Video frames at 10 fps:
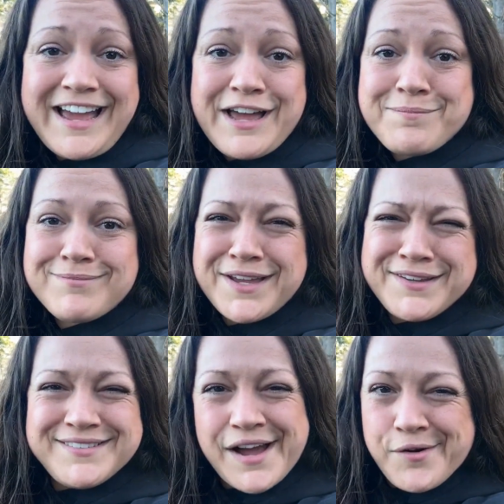I'm
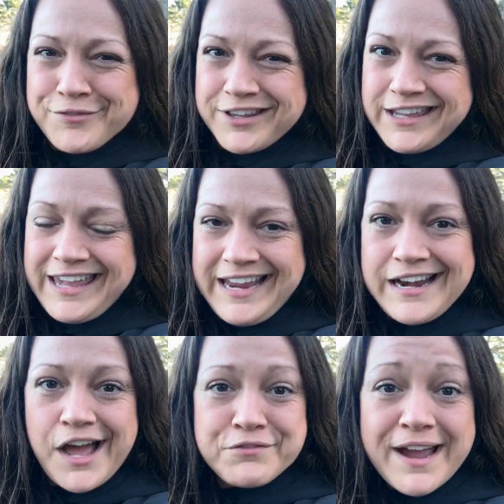not overly keen
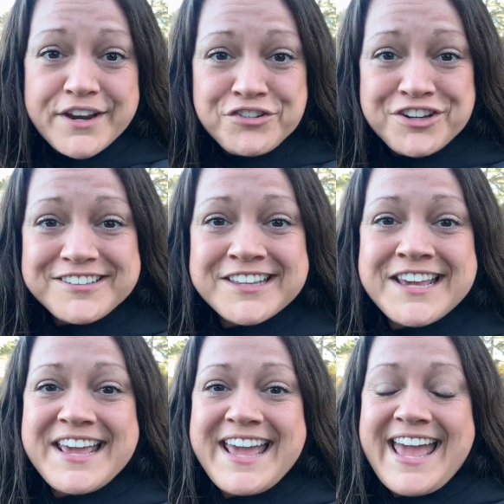on radishes.
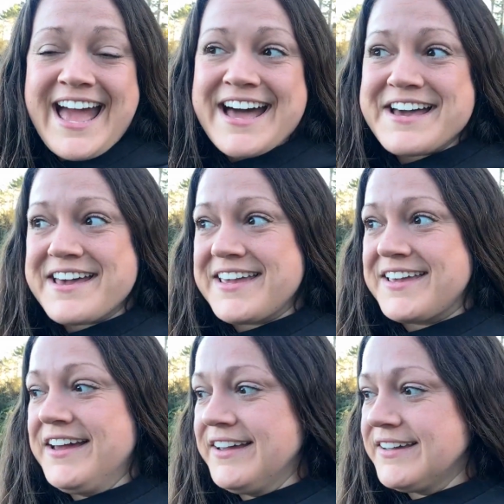
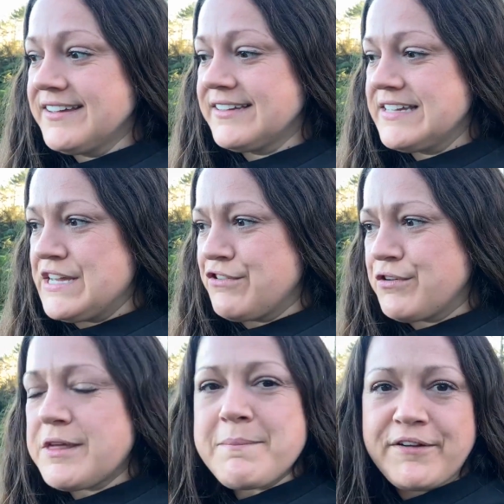I
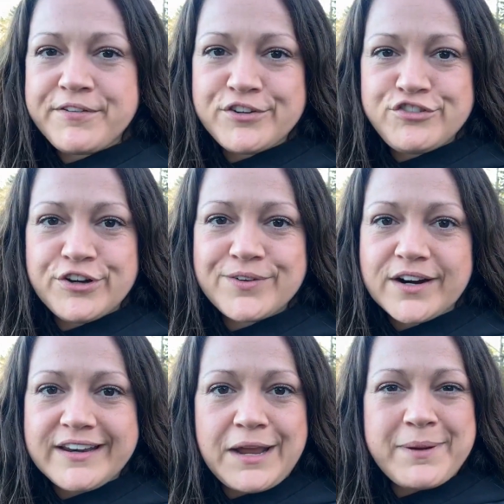grew them my first year of
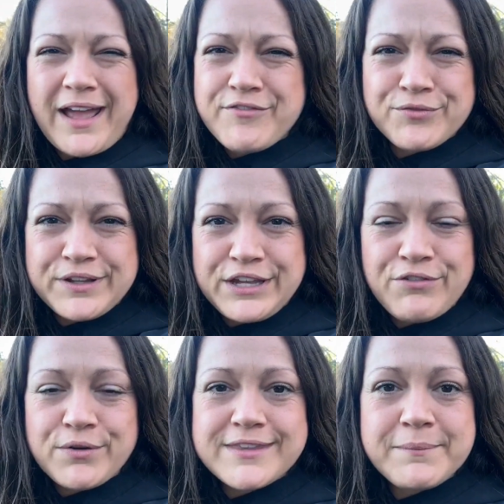gardening, but I haven't really
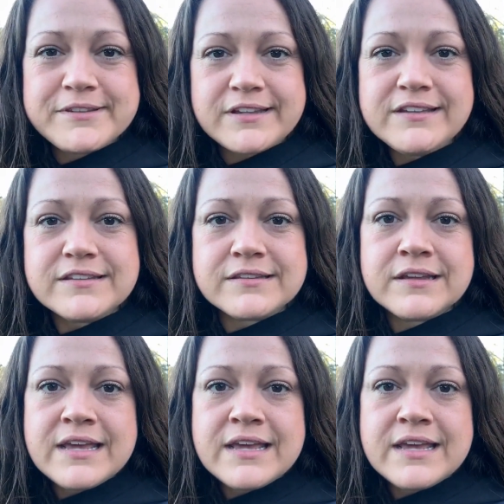grown them since.